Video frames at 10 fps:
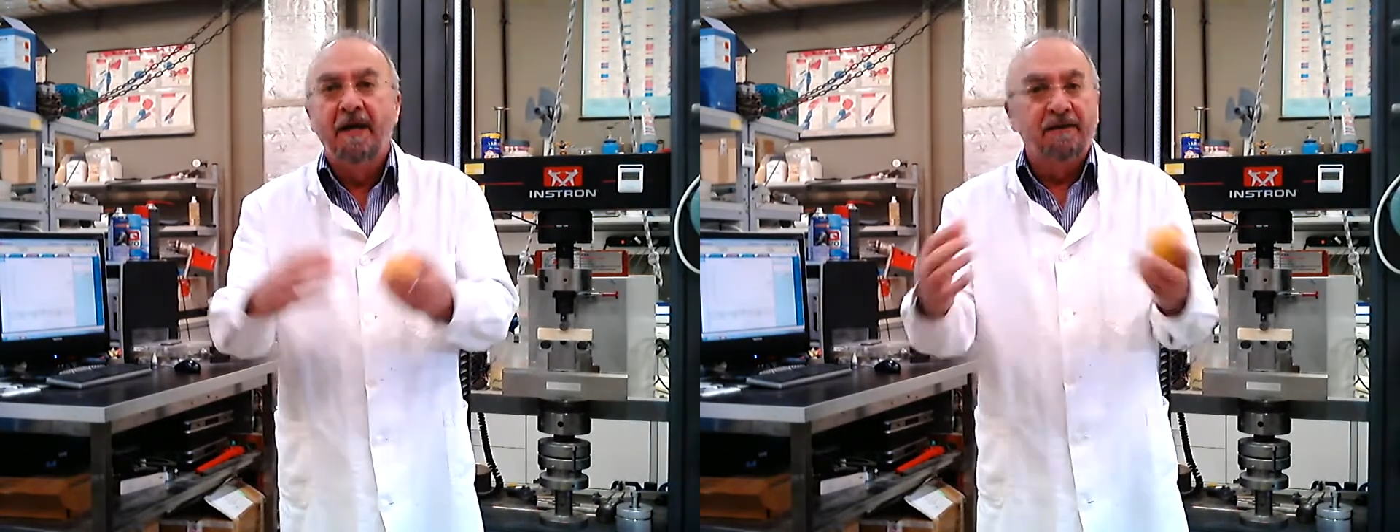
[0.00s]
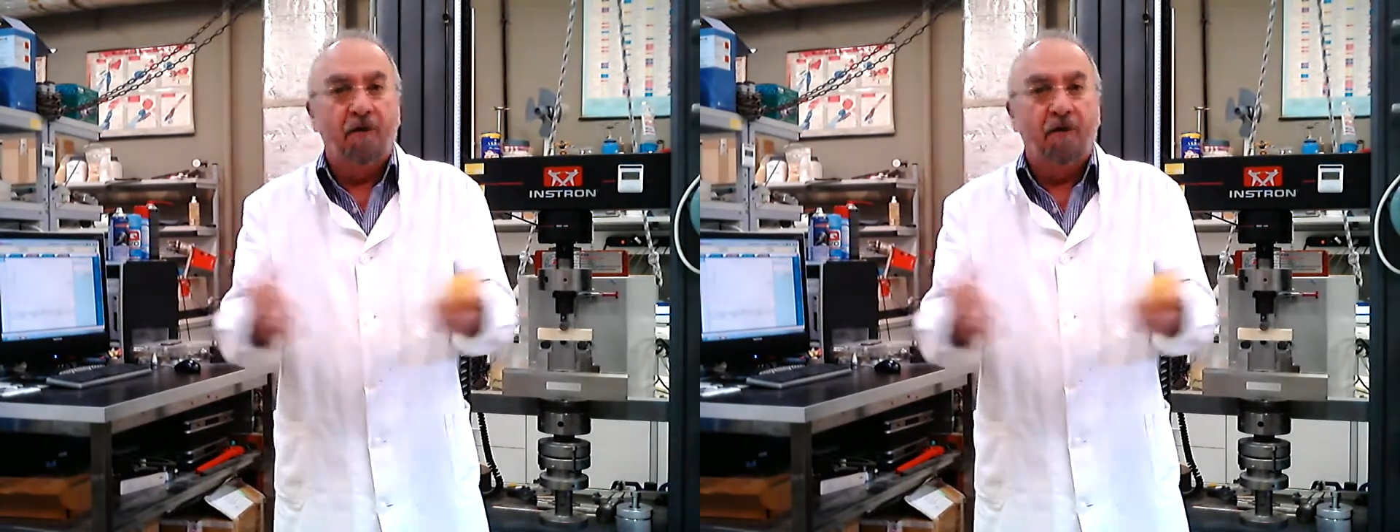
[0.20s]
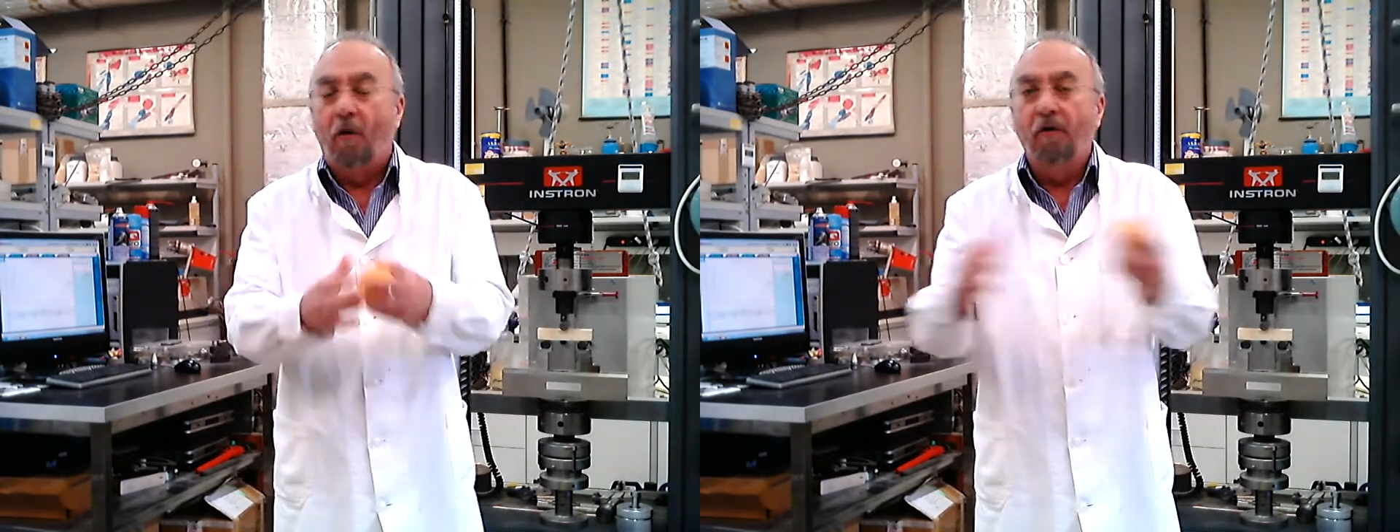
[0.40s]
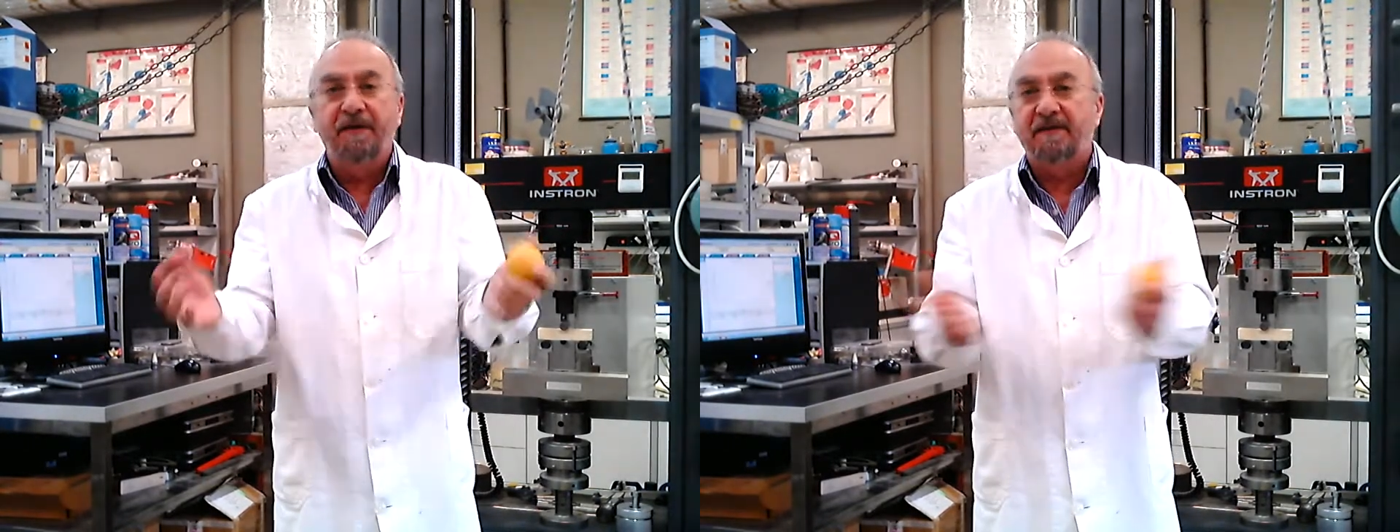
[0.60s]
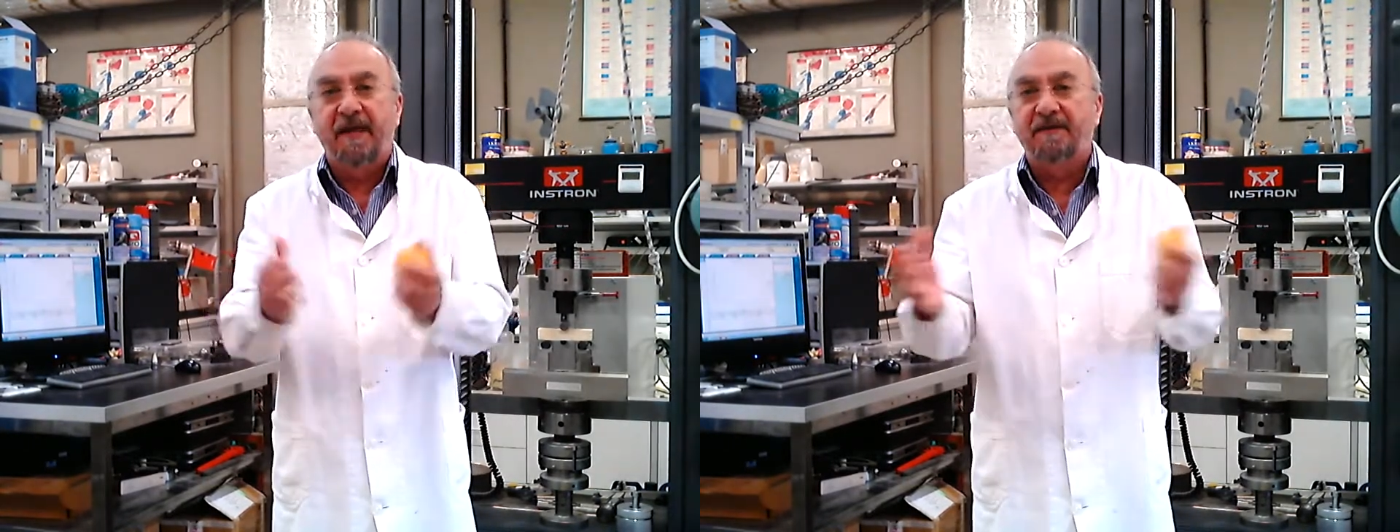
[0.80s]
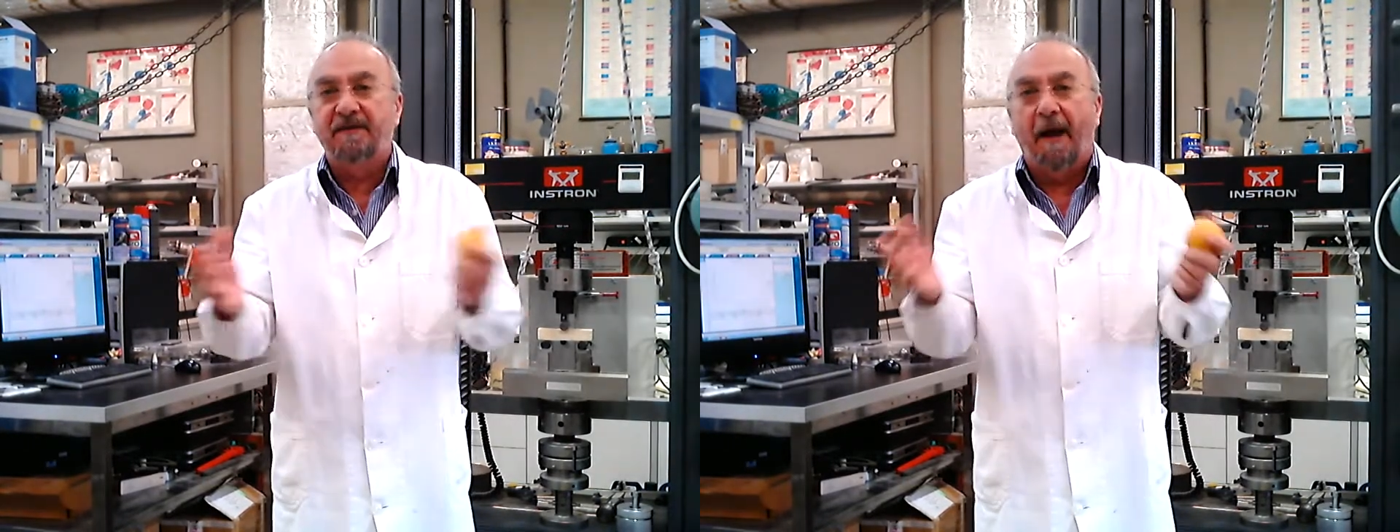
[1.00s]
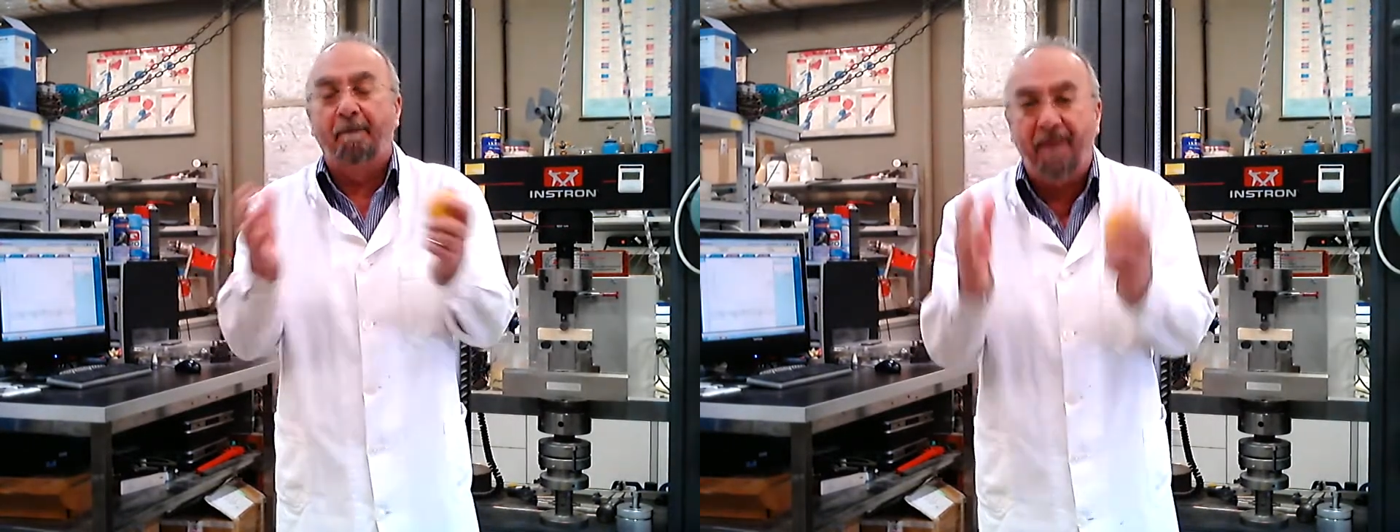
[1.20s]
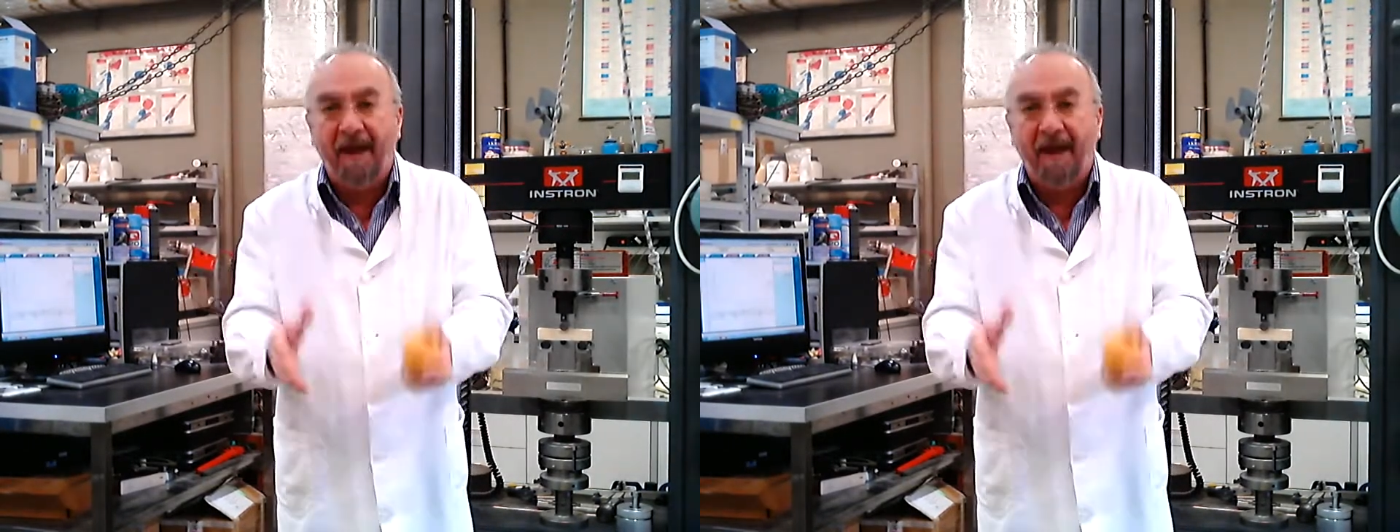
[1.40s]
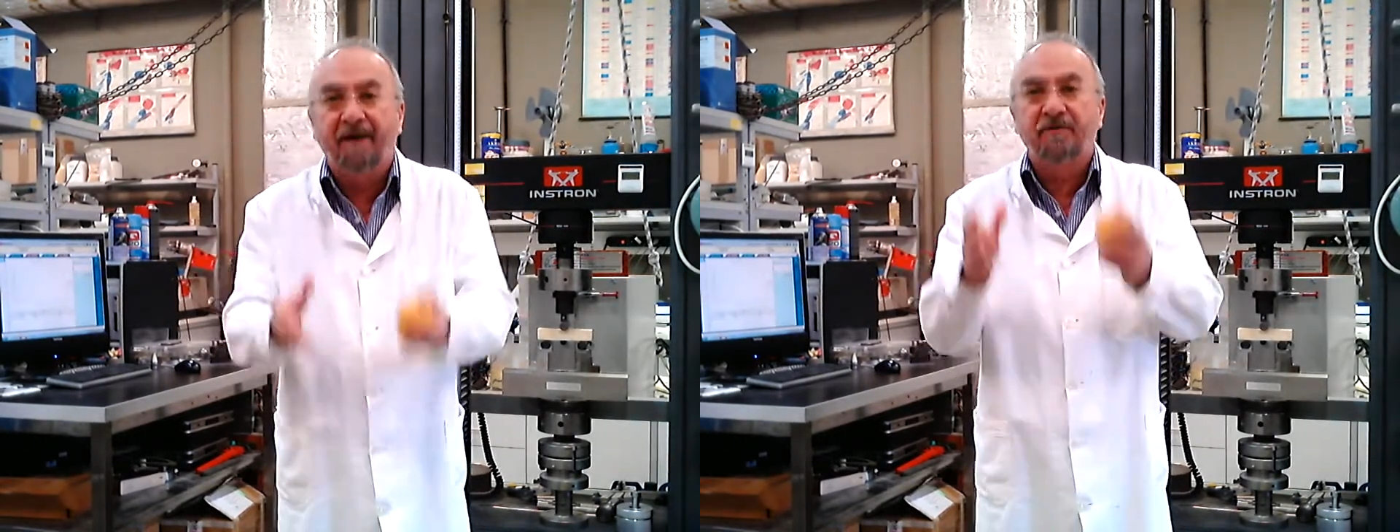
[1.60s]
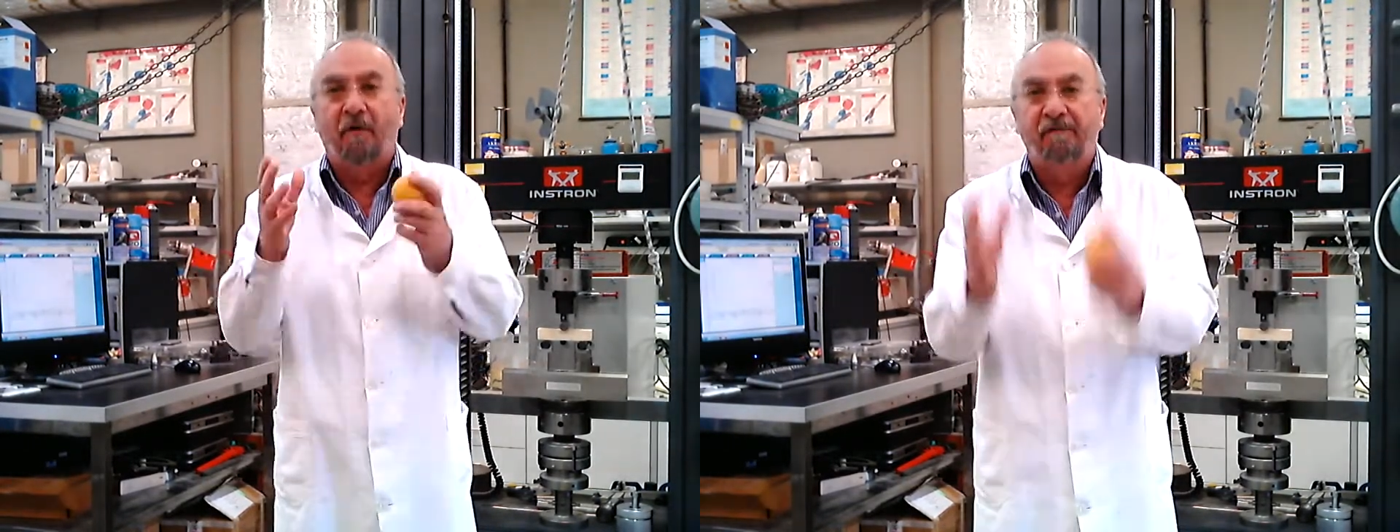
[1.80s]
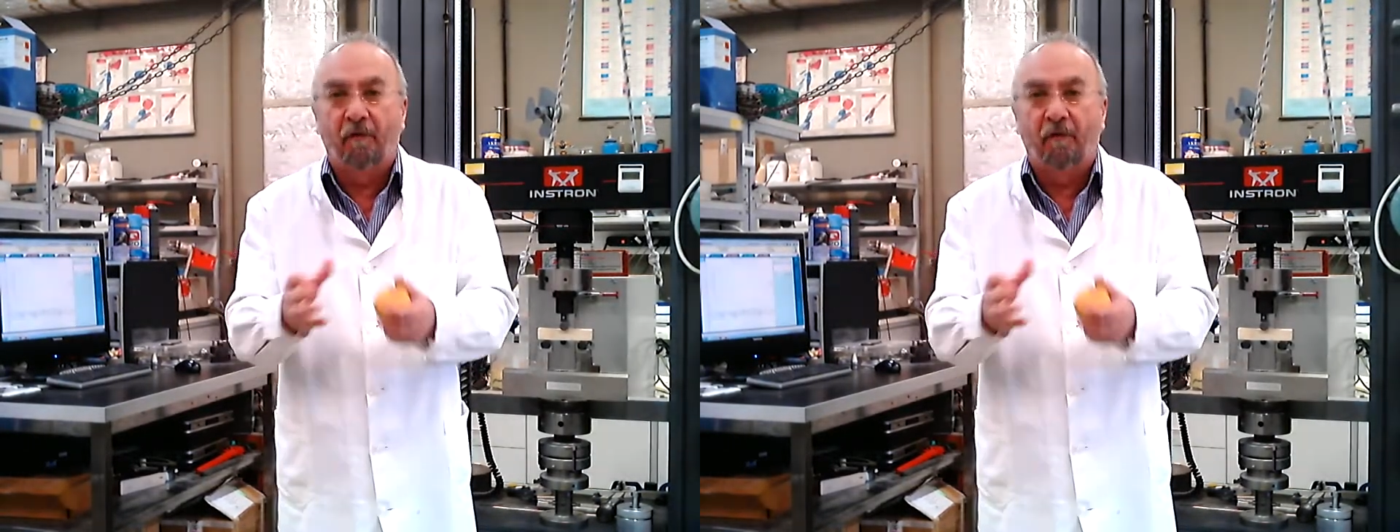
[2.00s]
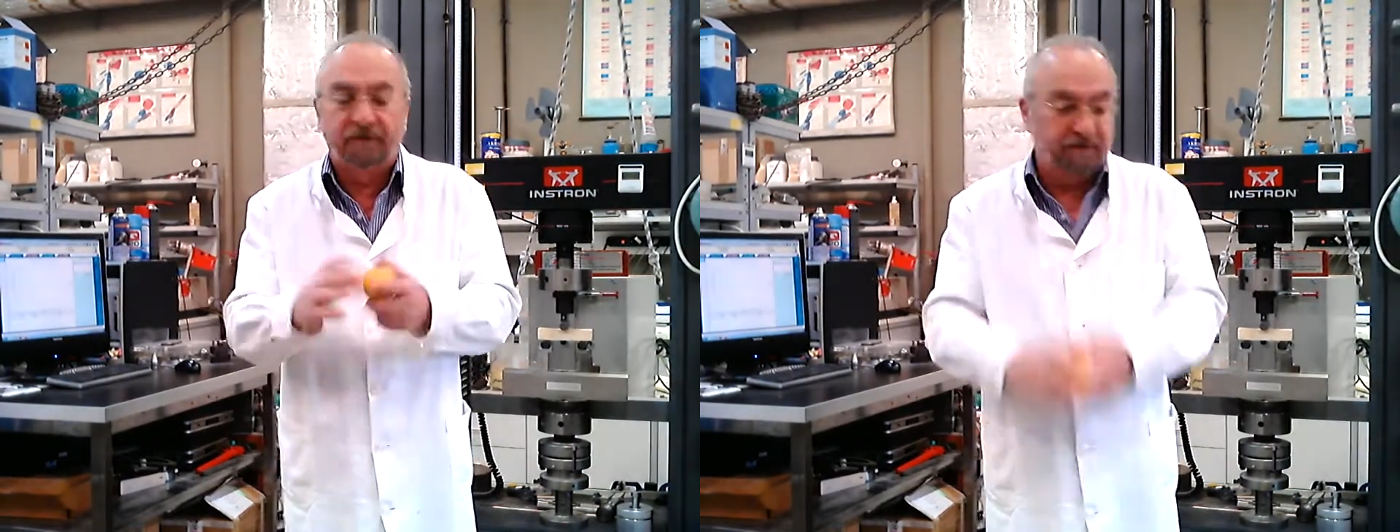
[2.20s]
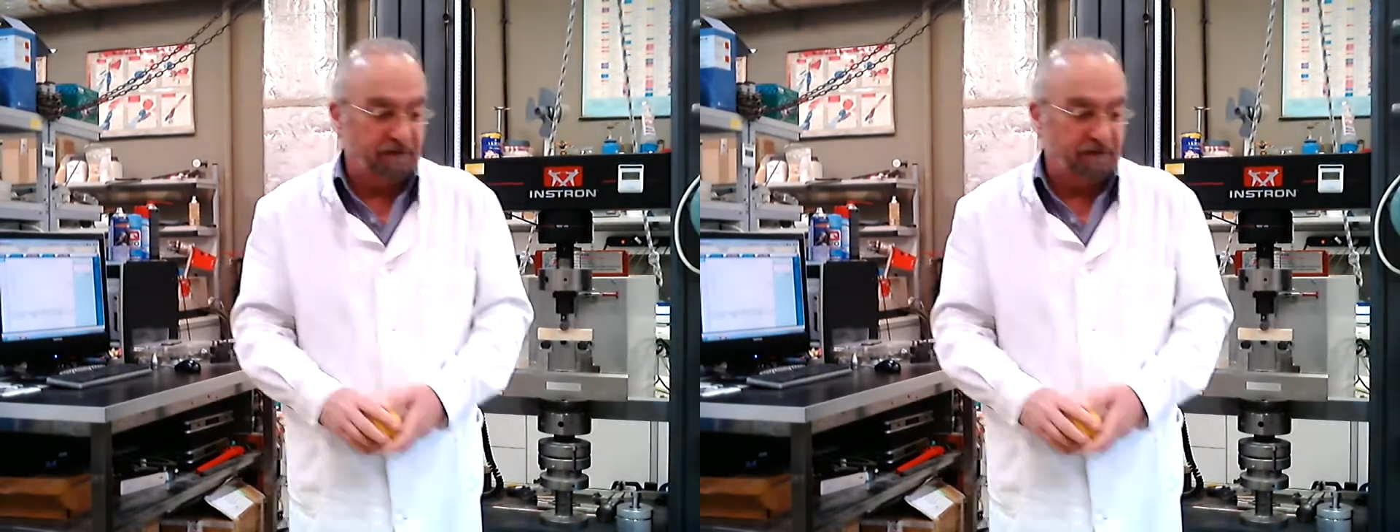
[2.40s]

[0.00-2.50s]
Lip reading: So all these things are pairs of forces.